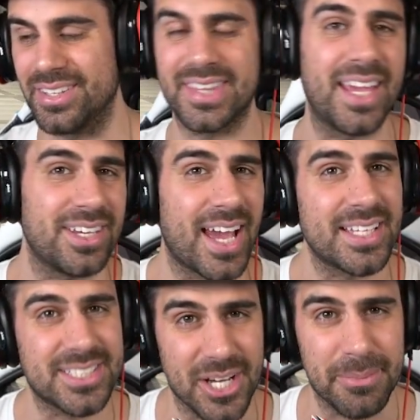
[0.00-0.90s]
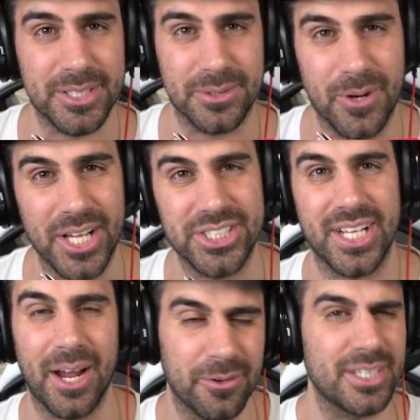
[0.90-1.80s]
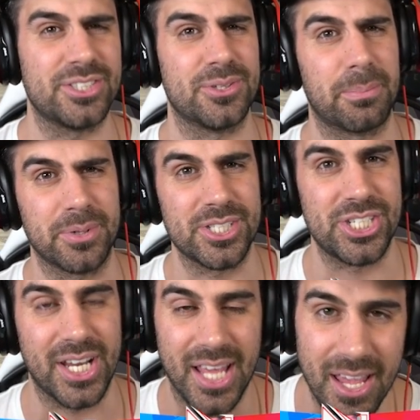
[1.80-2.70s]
Thank you guys so much for watching. I really do appreciate it.